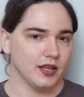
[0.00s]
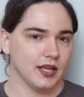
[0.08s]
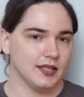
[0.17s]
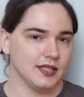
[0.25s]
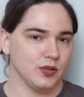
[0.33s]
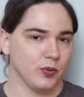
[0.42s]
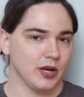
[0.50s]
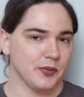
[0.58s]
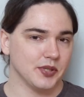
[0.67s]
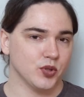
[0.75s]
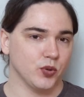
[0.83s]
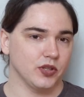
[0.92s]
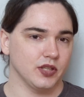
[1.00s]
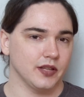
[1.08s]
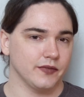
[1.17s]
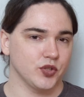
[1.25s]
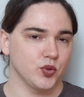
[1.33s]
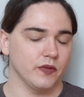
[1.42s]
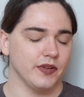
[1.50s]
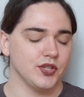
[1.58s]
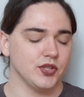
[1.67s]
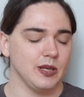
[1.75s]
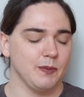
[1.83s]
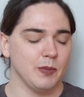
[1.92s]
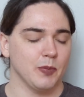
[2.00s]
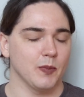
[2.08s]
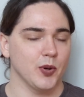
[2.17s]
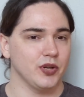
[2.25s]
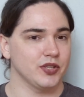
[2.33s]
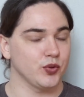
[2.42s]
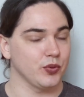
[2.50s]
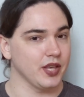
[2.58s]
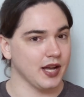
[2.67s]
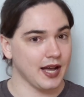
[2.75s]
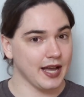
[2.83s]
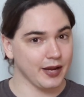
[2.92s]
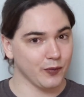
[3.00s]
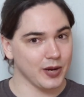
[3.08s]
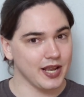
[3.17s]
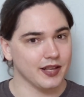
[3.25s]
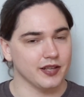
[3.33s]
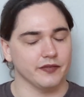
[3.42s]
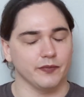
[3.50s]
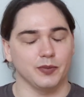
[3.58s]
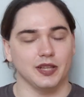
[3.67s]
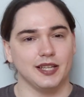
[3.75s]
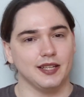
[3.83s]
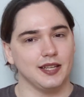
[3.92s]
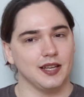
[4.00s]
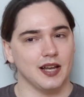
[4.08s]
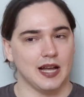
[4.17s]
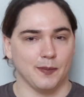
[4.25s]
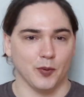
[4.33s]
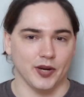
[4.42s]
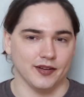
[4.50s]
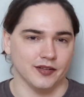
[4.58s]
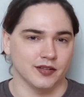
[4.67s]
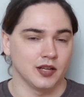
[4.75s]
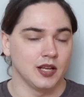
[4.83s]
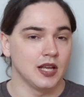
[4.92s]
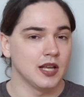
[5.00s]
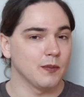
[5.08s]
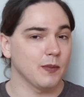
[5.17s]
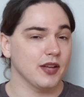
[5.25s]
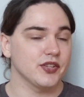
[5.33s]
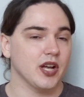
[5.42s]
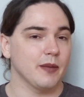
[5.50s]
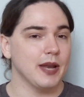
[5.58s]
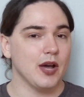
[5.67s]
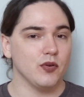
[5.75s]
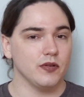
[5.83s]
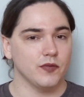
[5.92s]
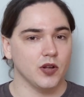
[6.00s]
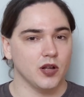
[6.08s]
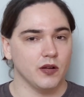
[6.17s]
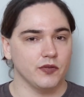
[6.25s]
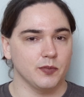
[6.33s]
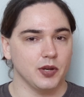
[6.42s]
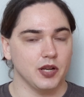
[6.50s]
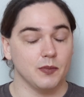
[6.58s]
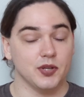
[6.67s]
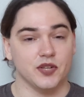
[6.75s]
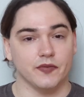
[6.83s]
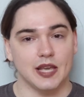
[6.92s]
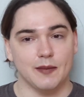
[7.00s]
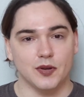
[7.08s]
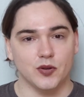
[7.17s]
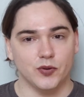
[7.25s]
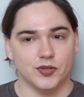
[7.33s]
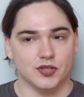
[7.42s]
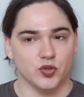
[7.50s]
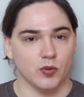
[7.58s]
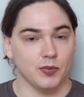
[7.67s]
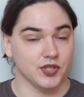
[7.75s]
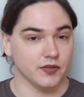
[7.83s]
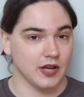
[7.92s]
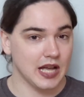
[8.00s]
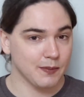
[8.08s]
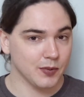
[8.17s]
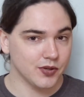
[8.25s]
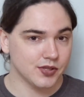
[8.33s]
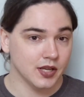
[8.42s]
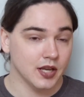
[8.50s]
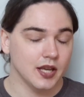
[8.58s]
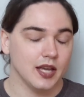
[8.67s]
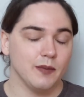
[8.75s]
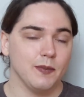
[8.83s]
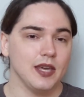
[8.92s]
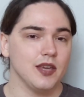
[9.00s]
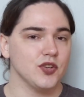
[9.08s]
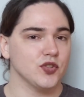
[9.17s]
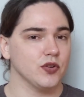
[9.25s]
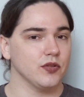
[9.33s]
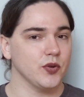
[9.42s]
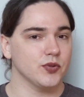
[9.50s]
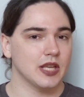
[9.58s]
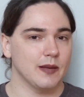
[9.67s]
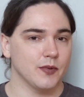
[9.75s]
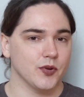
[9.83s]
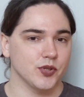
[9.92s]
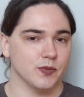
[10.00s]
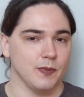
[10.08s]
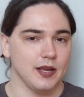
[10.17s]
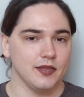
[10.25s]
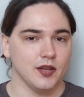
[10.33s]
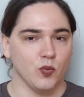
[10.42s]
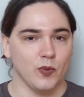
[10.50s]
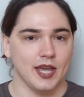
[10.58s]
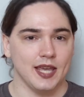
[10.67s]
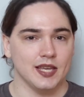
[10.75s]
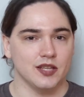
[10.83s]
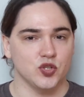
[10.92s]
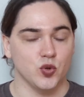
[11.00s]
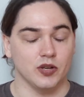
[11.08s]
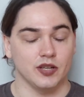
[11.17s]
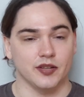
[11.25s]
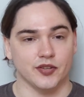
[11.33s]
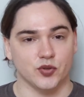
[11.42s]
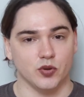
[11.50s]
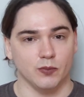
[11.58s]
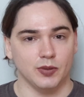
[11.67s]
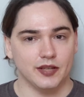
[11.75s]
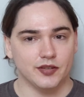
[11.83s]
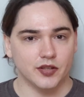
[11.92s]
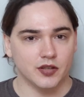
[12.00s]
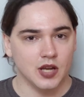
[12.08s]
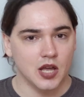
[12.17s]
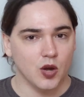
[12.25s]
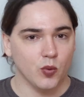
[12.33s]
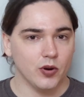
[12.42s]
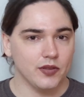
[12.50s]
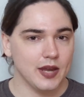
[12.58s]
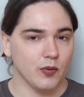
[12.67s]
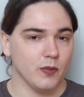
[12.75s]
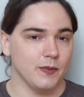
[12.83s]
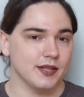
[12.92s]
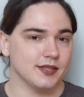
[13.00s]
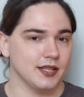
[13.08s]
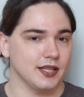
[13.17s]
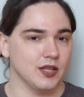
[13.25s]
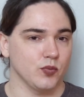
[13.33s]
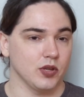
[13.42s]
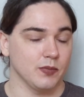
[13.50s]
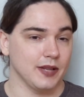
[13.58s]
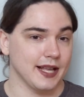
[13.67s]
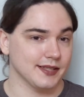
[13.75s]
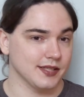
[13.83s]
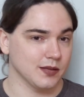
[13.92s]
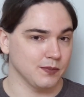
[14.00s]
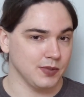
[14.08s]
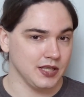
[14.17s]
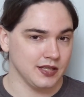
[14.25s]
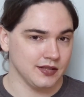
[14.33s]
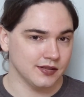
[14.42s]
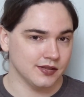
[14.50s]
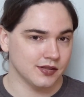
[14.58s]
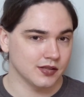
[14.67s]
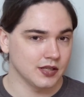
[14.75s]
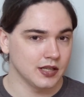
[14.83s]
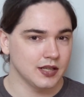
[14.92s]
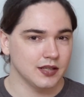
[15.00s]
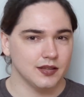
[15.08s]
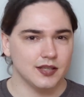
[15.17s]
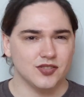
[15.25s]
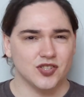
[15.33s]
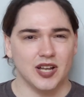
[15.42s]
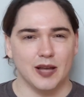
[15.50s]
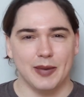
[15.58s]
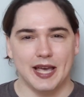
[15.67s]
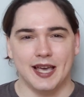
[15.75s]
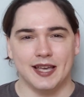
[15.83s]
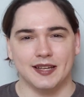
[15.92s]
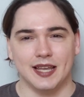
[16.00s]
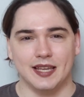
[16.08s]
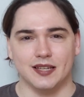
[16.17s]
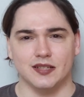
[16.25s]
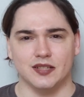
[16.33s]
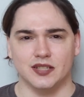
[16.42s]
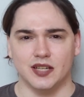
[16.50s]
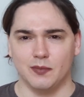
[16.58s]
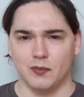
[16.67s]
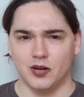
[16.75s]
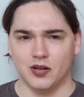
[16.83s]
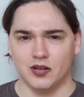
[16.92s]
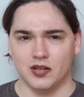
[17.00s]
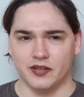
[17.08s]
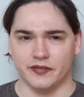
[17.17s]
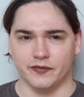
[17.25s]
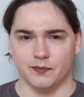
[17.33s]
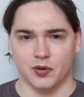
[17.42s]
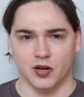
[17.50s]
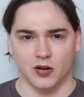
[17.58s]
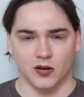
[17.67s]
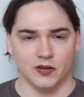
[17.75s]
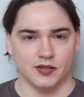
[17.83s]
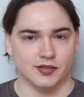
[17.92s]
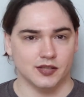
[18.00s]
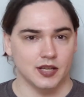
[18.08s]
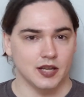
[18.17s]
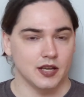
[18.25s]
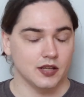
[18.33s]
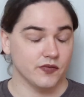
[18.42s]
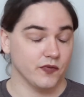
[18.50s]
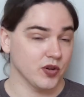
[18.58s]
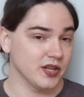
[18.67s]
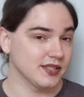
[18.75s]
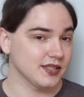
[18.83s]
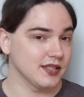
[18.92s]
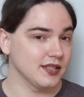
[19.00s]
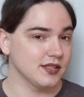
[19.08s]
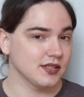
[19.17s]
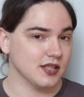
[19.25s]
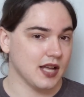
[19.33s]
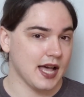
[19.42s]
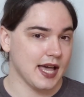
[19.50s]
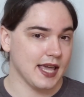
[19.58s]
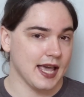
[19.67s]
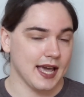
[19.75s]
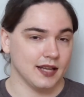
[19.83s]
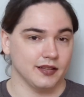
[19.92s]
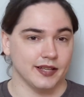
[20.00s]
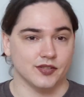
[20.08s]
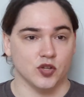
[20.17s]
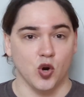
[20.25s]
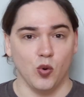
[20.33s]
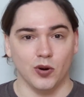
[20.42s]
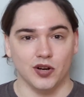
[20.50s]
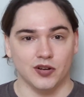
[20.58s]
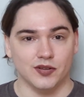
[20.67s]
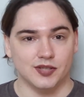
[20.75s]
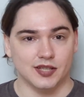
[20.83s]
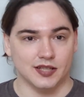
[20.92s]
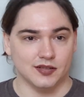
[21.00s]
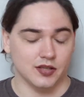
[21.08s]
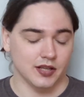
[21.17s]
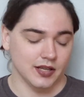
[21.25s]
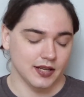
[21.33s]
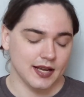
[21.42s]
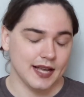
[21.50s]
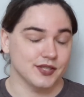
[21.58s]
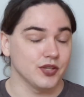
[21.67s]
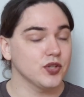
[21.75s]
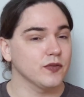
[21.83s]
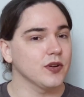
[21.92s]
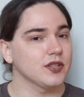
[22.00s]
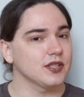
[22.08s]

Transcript: I did what I was told enough to eventually be promoted to the high rank of blending operator. My job now involved putting a bunch of chemicals into a bunch of hoppers and making sure those chemicals made their way into an industrial blender where they were mixed in with plastic beads. This job had a number of perks. For instance, I had less coworkers, and as an introvert,